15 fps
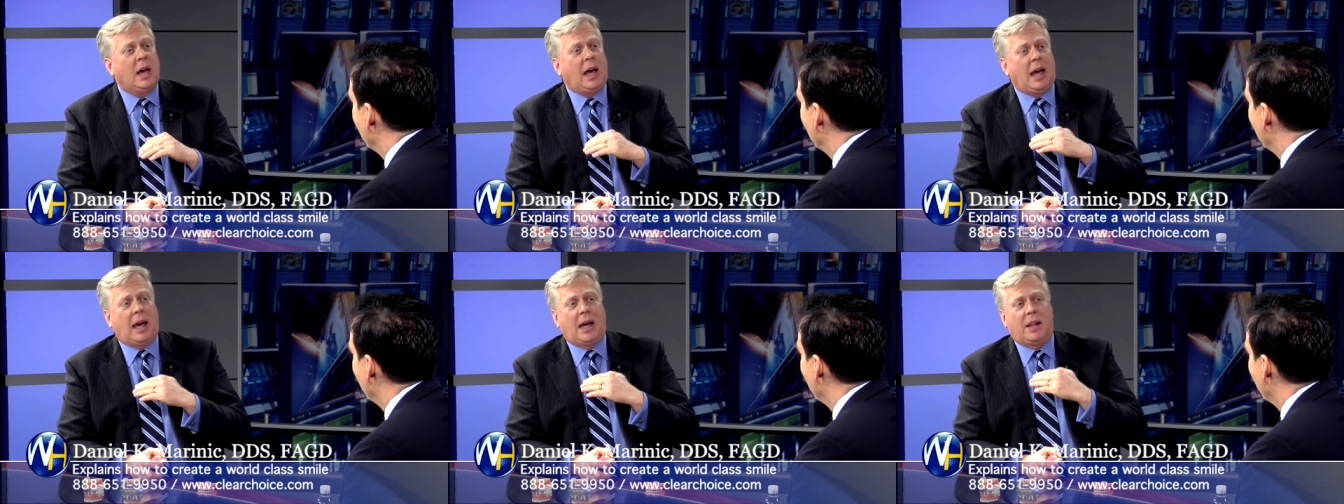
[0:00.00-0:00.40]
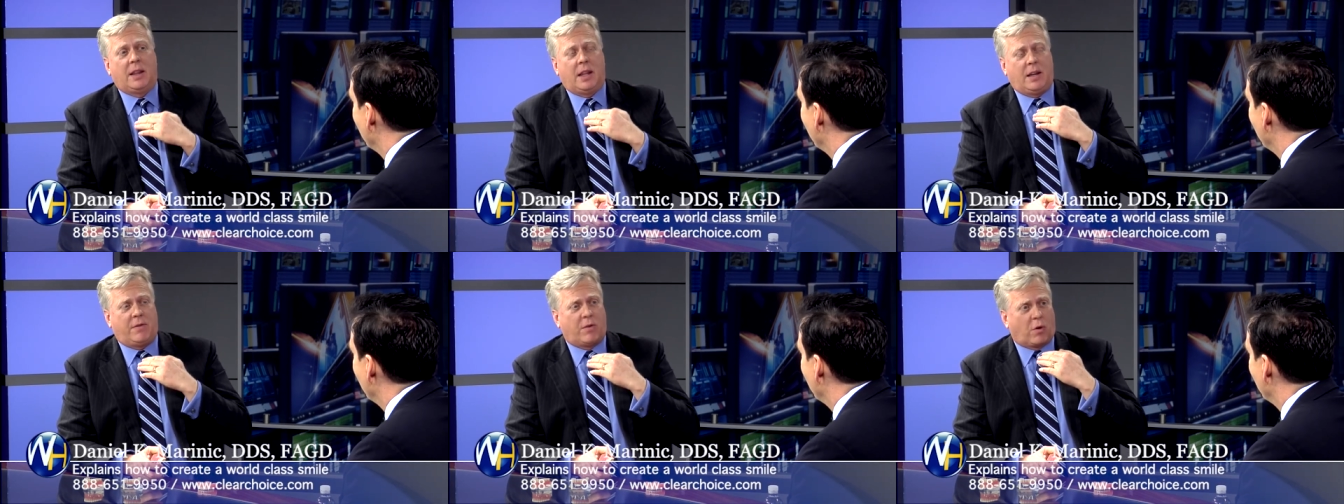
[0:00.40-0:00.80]
and
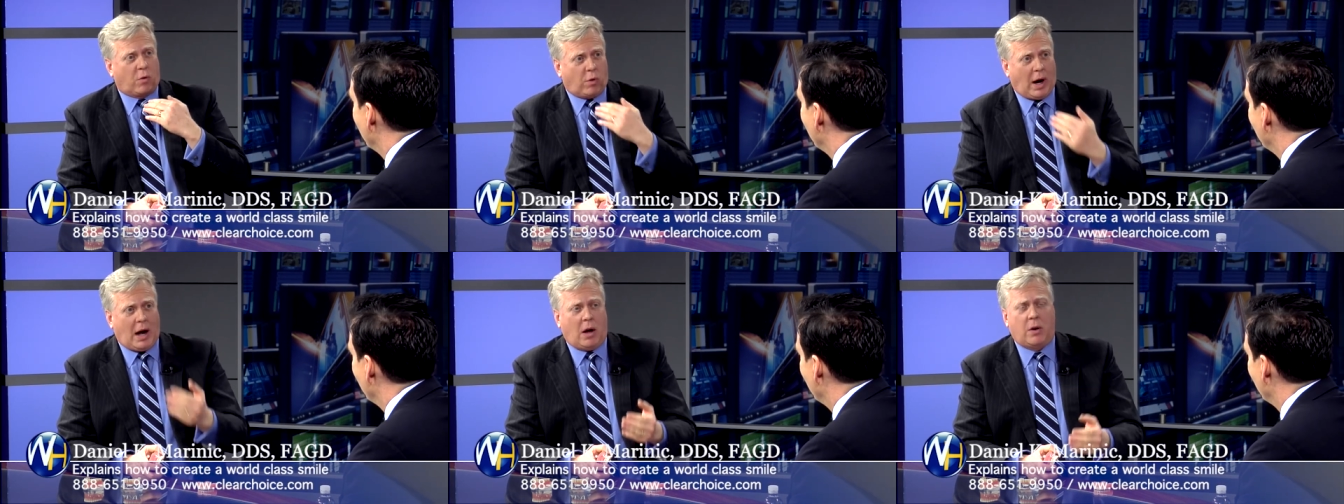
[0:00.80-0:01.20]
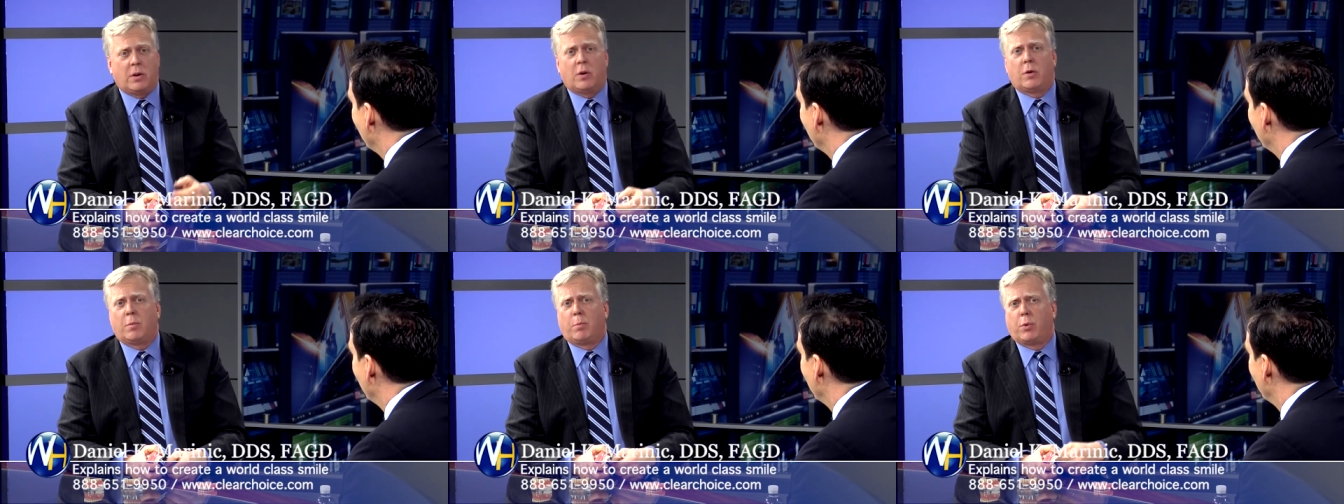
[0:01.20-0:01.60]
they've ground
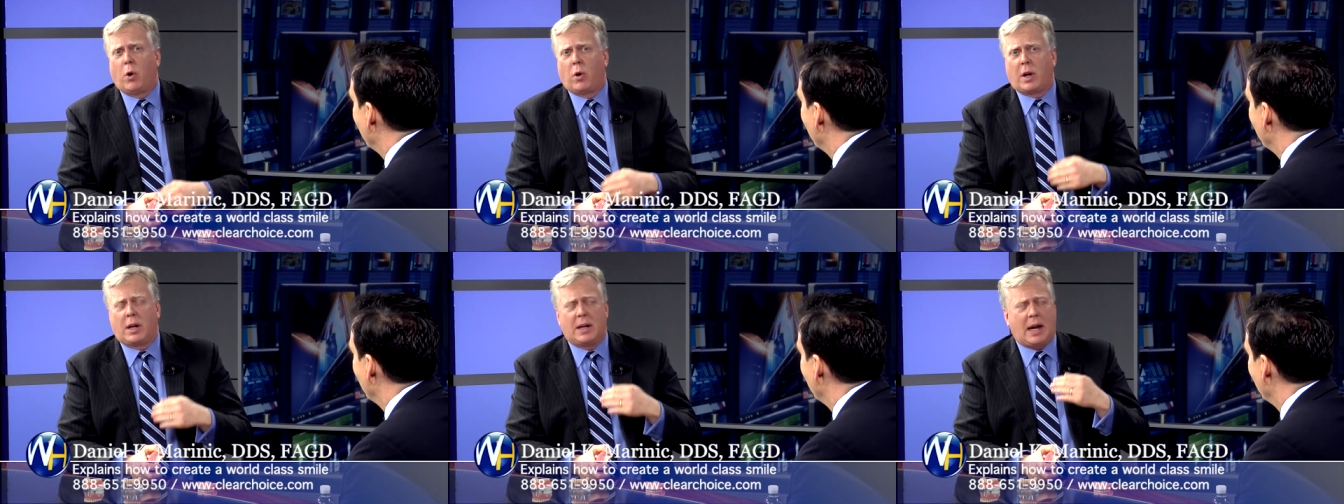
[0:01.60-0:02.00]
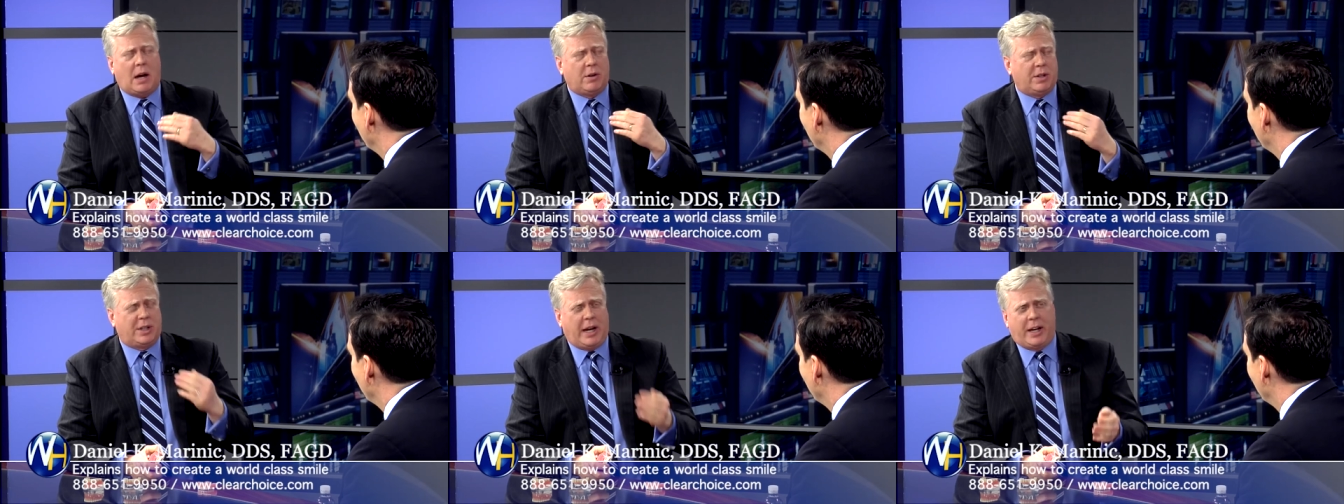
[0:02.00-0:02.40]
or broken
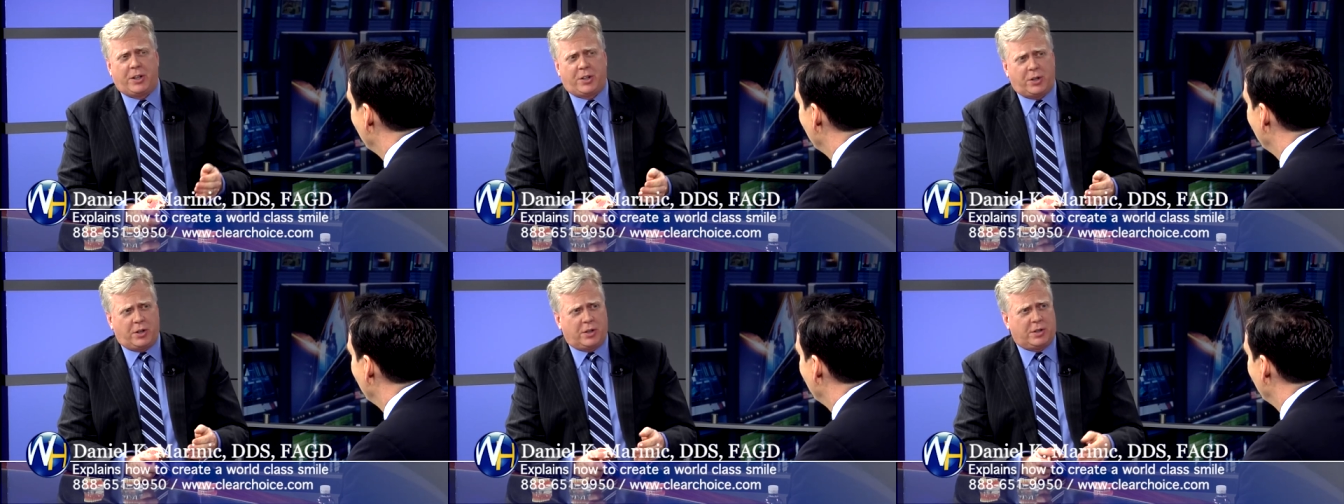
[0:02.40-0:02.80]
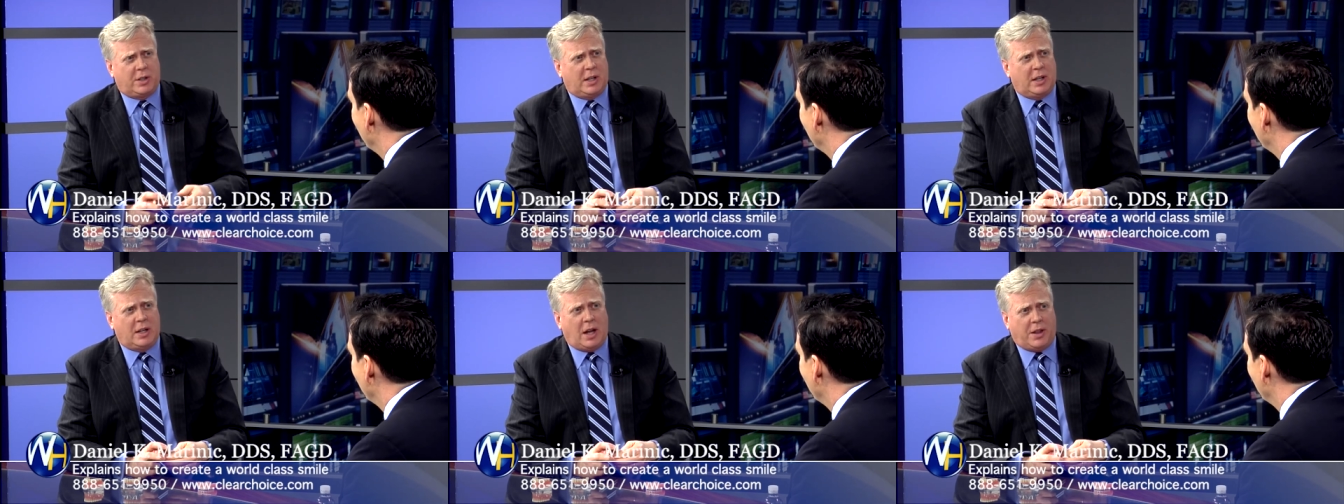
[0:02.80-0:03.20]
down dentures,
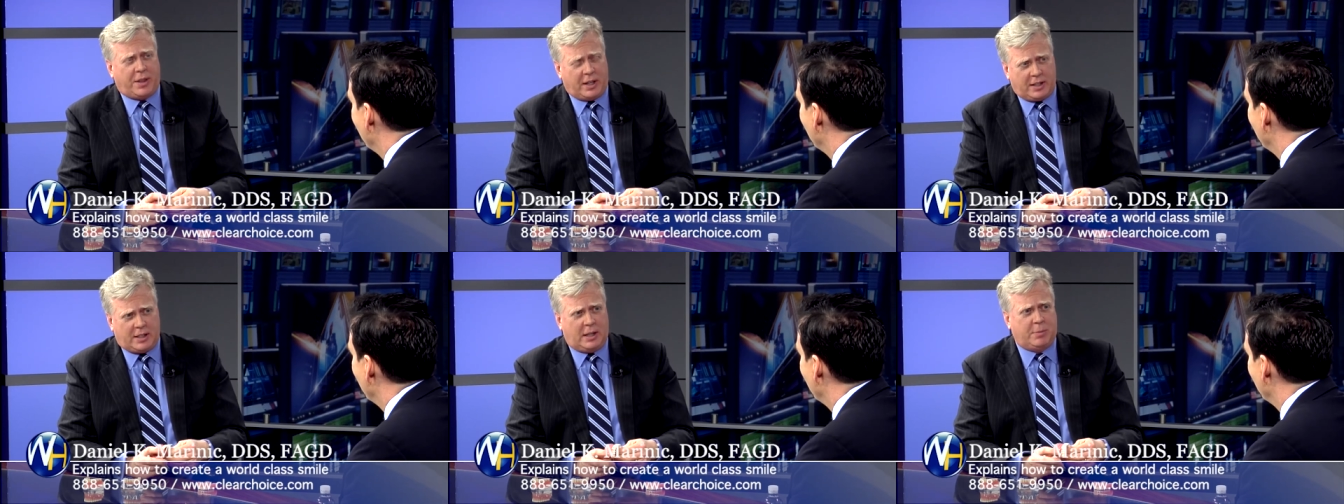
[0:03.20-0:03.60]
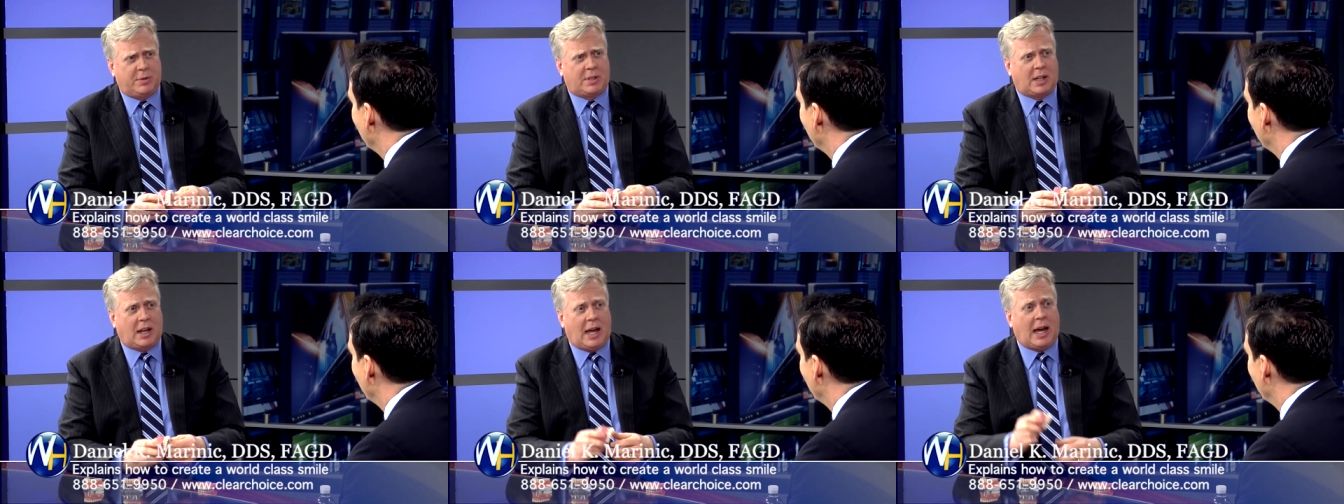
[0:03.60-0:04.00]
and nothing seems
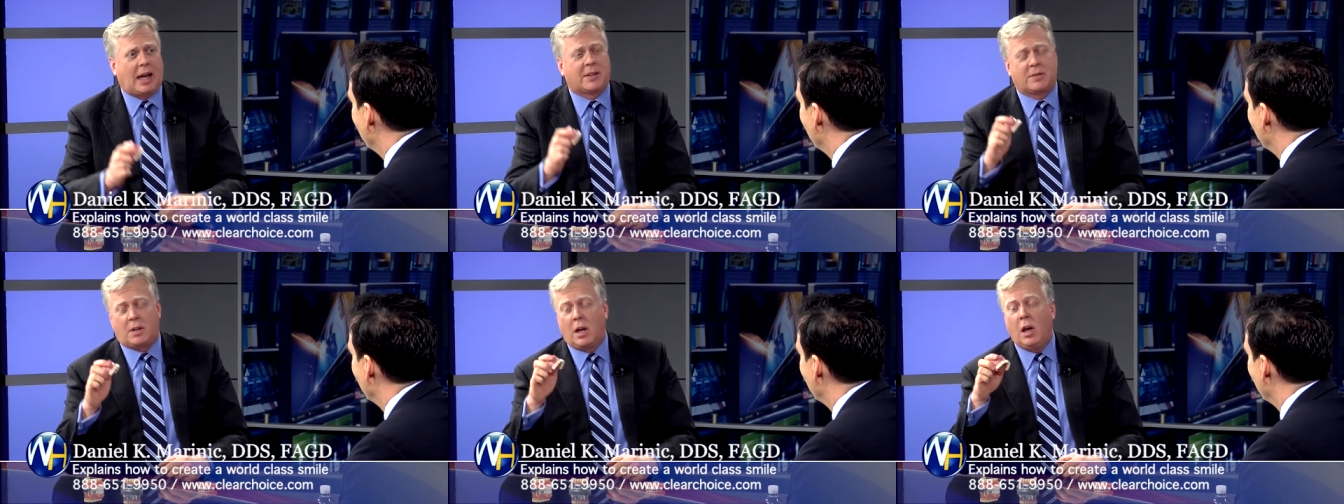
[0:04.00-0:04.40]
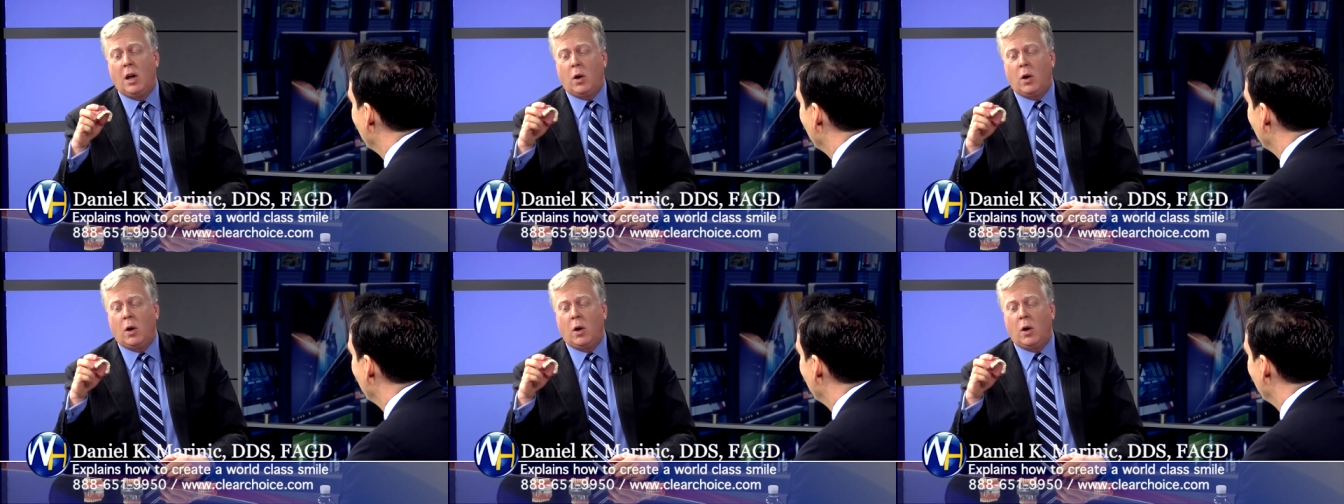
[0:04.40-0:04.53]
to last.